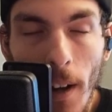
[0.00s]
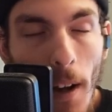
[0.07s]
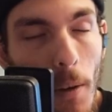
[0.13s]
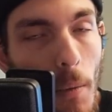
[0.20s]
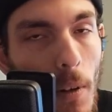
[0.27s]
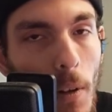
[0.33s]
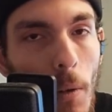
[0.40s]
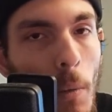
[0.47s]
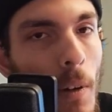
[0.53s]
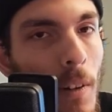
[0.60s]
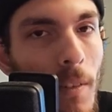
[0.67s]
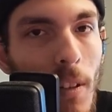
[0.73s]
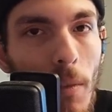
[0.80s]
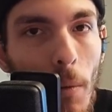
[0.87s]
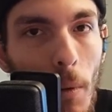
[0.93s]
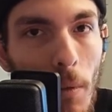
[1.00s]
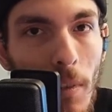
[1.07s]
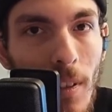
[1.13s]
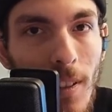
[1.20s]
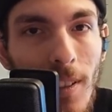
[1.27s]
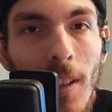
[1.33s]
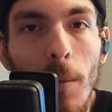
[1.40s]
And I wonder where where we're
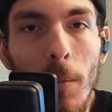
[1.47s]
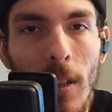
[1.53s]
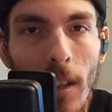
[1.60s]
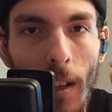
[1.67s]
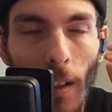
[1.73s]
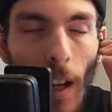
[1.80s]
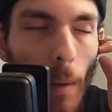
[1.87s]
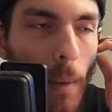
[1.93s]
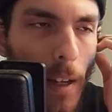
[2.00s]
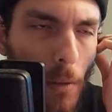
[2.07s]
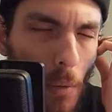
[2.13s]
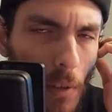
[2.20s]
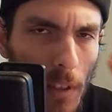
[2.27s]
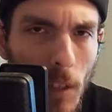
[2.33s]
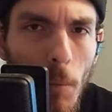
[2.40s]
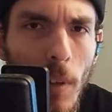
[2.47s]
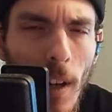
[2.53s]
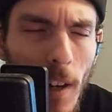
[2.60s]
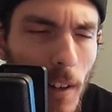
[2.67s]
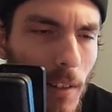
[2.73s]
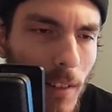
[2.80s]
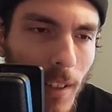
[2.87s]
gonna see him again. I imagine we'll see him
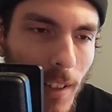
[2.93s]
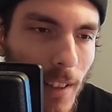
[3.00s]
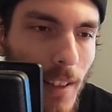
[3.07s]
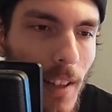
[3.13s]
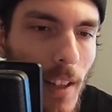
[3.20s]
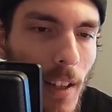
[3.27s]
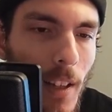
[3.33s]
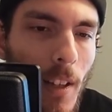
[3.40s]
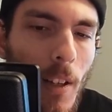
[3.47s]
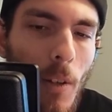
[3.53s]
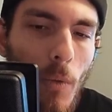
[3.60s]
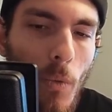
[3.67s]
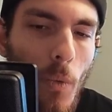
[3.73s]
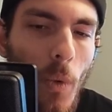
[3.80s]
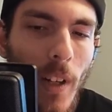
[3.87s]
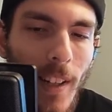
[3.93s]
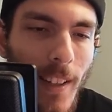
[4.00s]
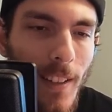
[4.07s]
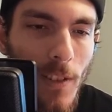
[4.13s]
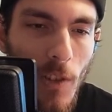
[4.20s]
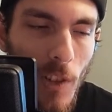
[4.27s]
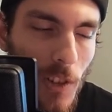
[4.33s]
again. I don't think Rick
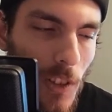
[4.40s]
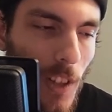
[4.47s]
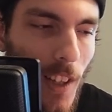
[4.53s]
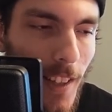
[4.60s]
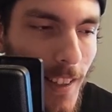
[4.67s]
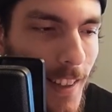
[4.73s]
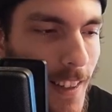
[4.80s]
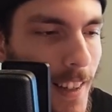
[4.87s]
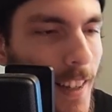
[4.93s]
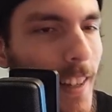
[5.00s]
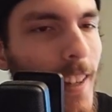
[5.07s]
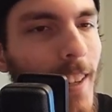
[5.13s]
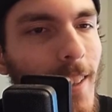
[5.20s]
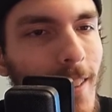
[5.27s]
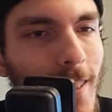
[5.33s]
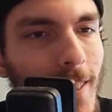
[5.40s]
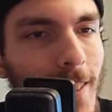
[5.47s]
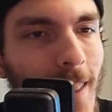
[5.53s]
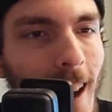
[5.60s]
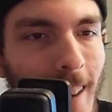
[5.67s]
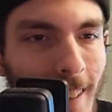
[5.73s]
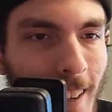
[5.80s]
is just like
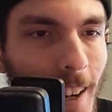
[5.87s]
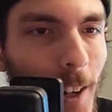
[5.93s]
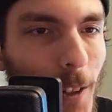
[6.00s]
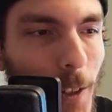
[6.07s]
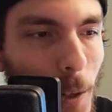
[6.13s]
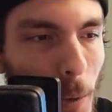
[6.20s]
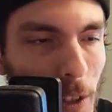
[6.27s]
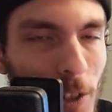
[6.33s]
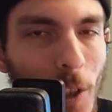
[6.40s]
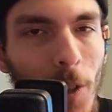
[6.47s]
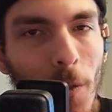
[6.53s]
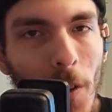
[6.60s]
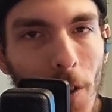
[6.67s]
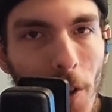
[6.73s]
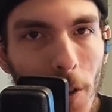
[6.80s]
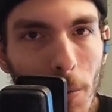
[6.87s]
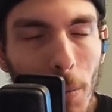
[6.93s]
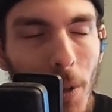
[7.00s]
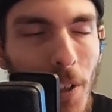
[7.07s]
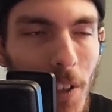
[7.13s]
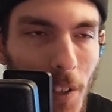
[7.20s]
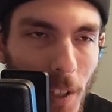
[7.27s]
that character was just for this
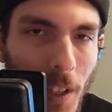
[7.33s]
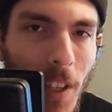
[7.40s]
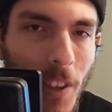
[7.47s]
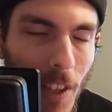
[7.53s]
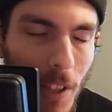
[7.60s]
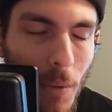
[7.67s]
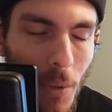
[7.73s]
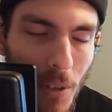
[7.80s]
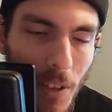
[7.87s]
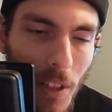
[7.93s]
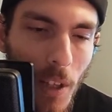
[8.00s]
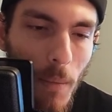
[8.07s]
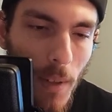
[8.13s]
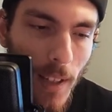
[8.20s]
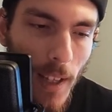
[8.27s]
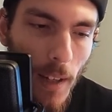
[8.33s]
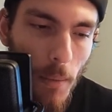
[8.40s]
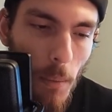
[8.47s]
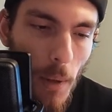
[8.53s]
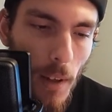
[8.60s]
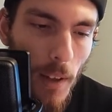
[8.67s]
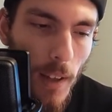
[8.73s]
book. Like I think we'll see him
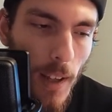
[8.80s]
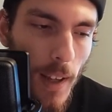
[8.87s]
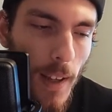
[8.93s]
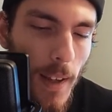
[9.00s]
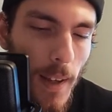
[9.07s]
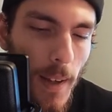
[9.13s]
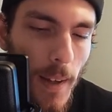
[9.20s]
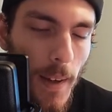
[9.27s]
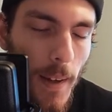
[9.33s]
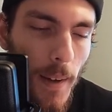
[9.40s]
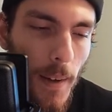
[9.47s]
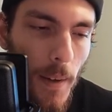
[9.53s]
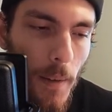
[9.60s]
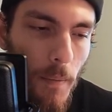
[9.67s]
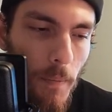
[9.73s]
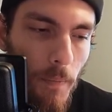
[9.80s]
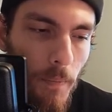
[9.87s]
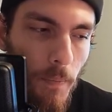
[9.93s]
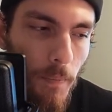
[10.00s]
again, but um,